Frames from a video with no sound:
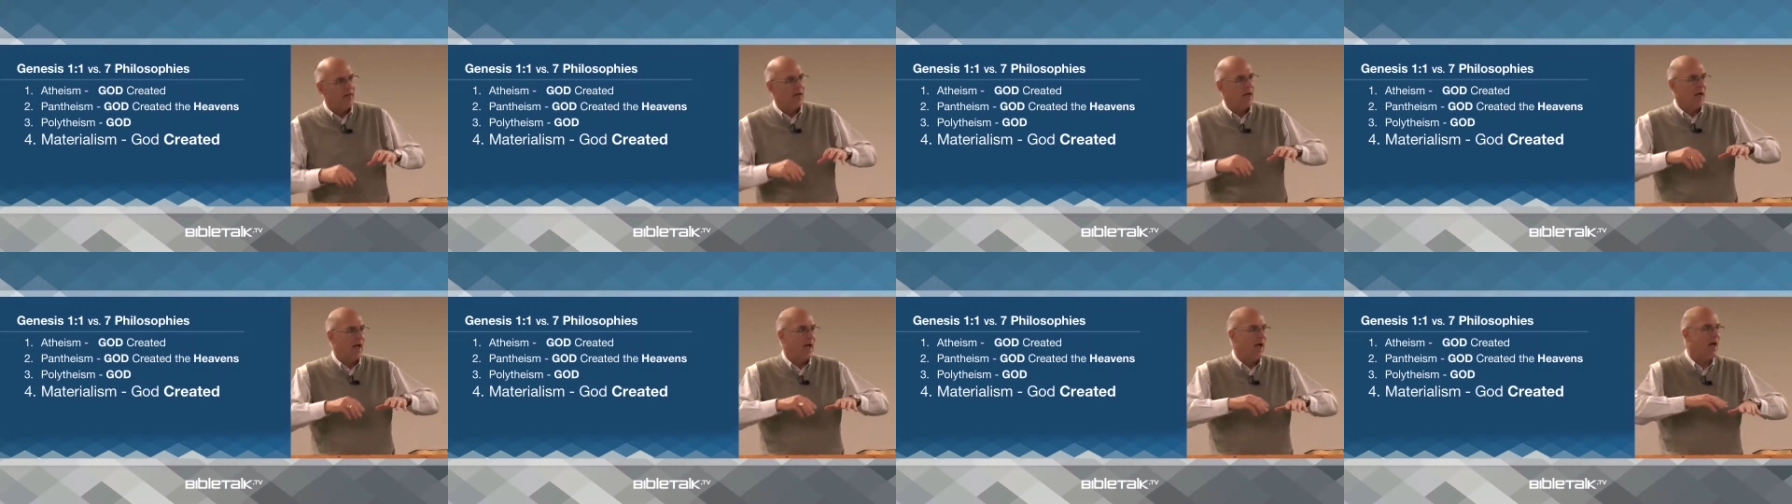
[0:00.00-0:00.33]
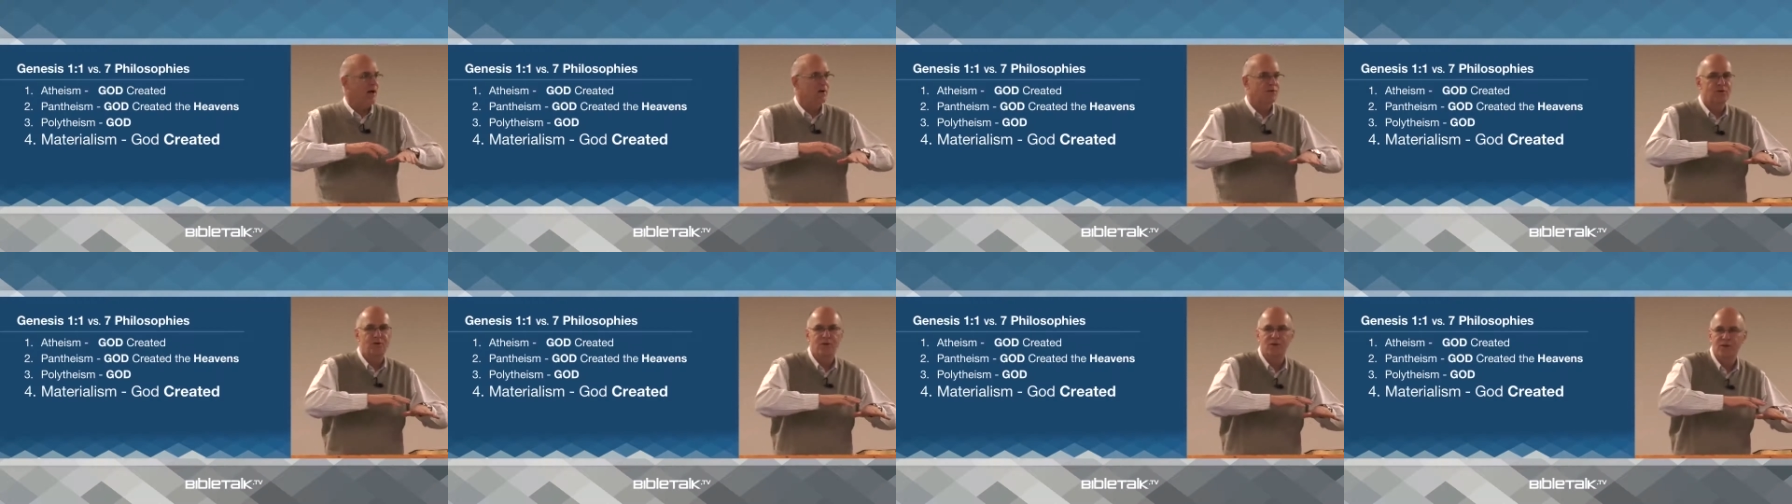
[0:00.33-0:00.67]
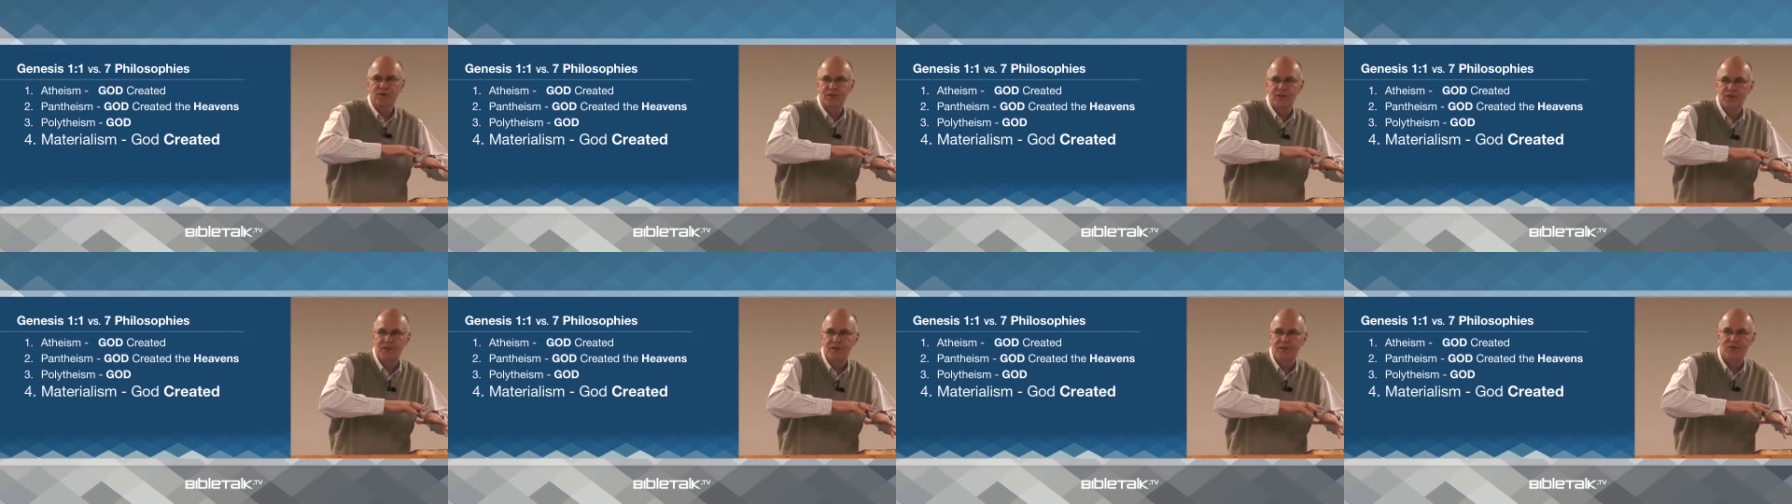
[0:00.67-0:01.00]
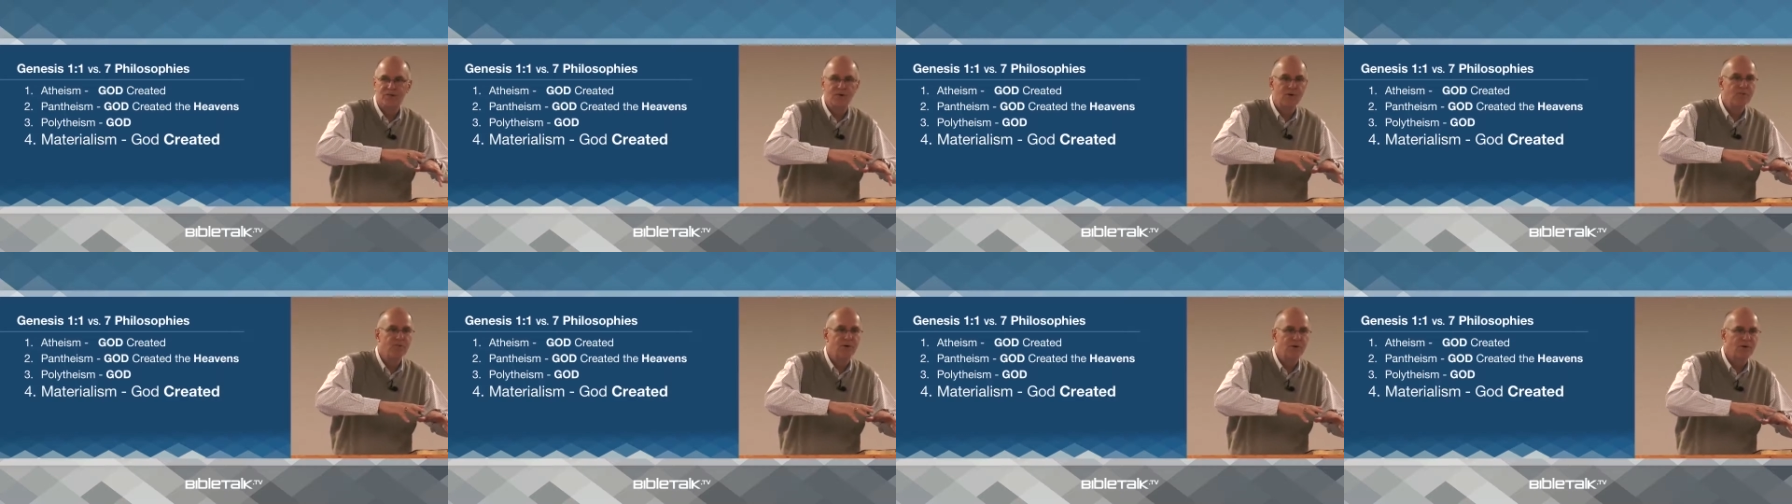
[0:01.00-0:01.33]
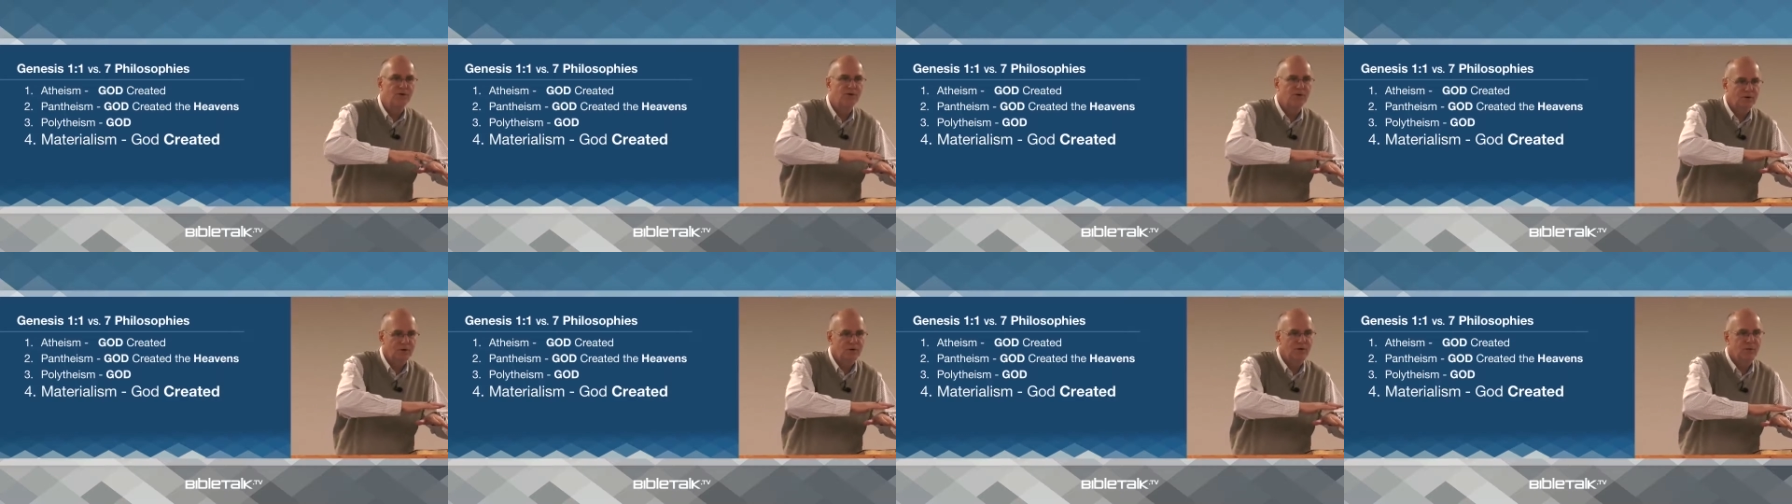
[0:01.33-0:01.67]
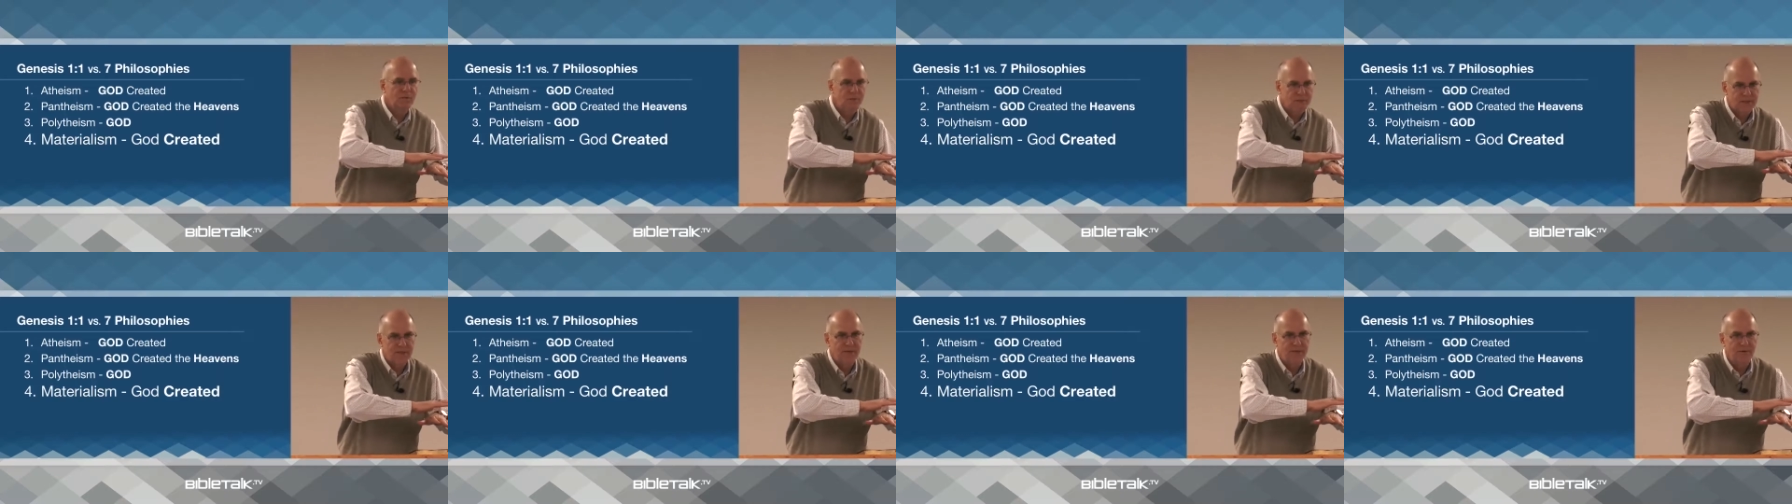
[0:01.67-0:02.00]
how to distribute the
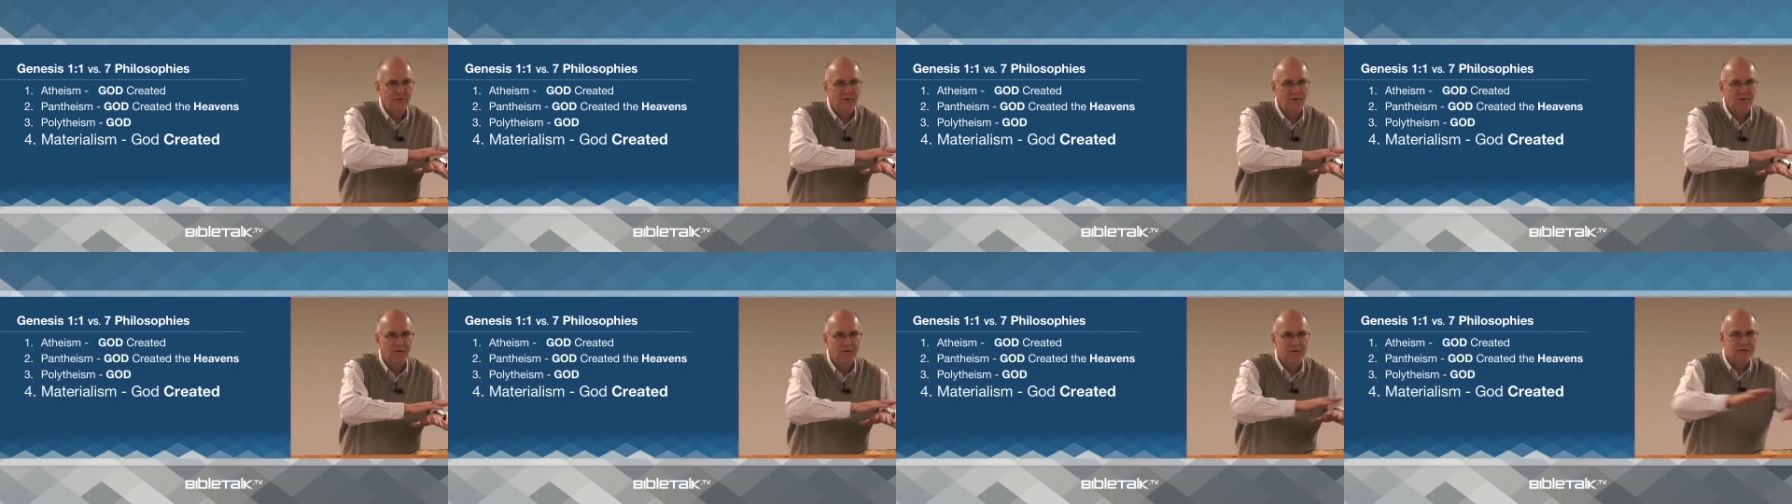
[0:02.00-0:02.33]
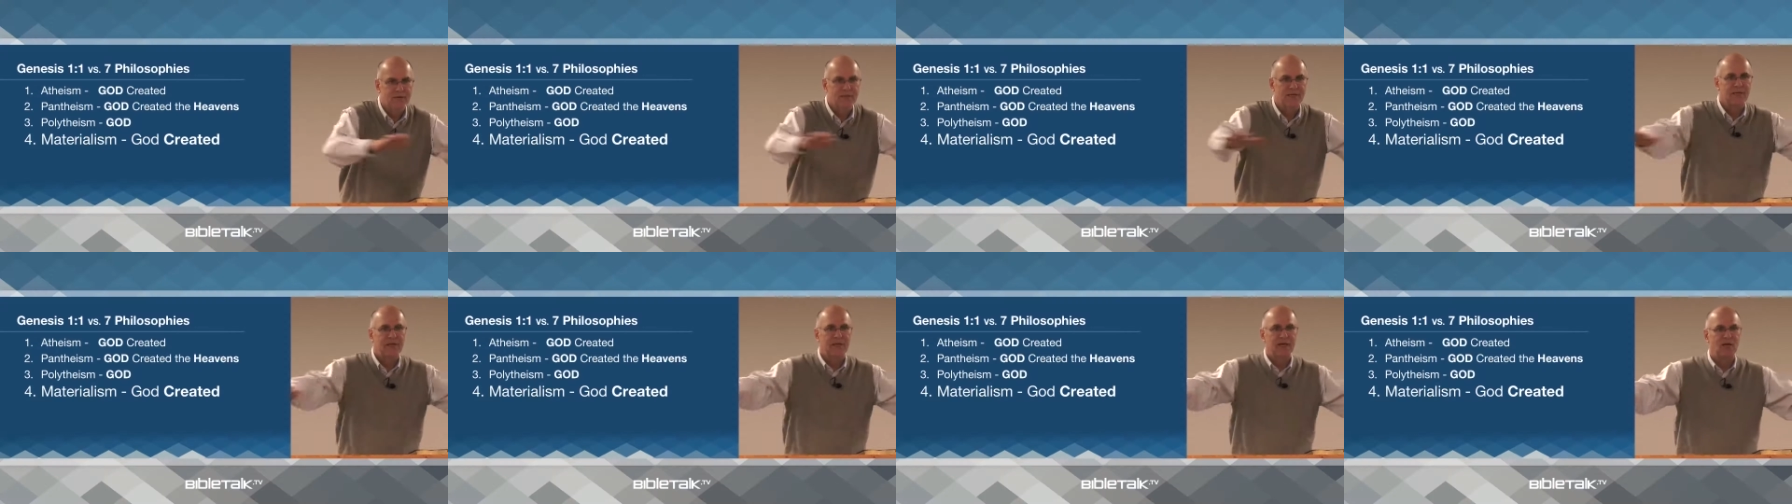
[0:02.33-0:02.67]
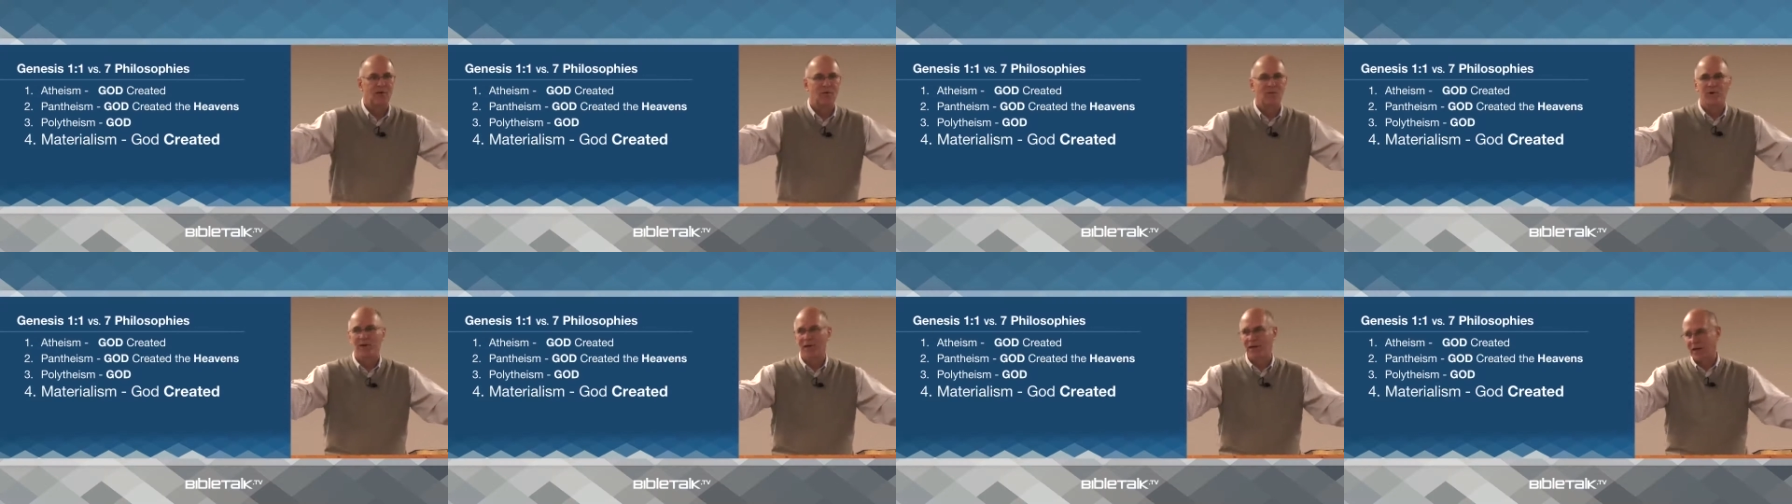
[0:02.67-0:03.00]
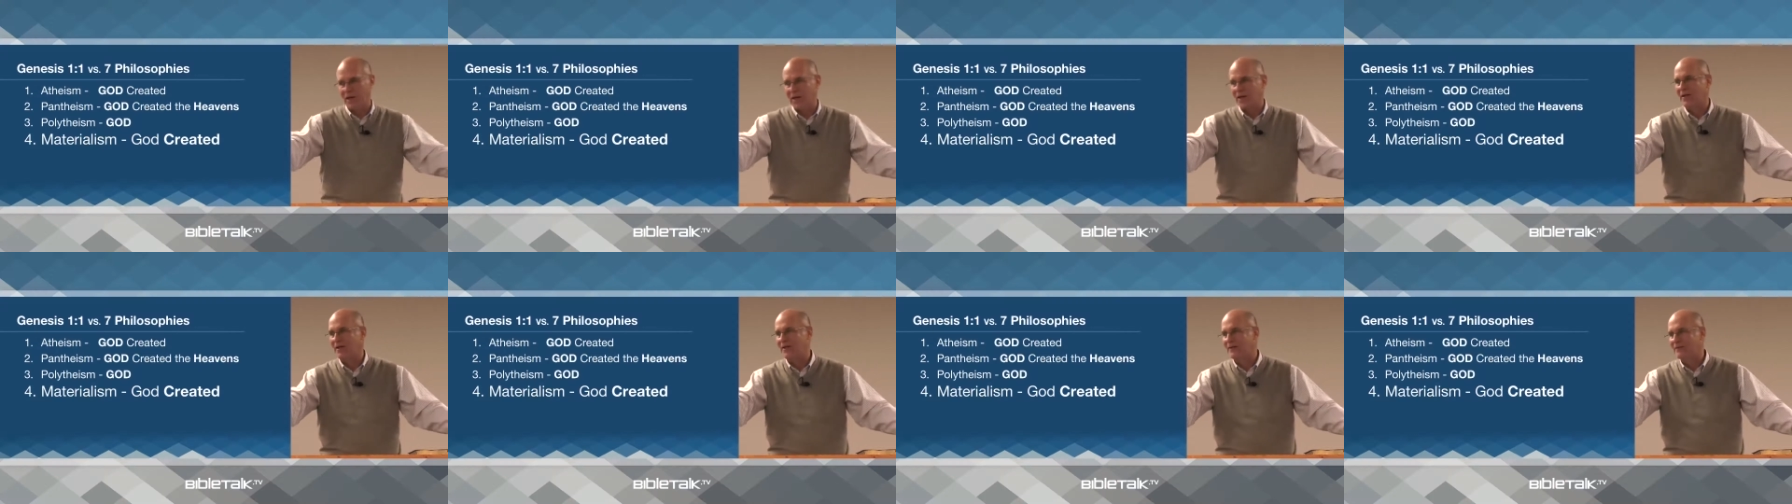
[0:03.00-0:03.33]
materials equally.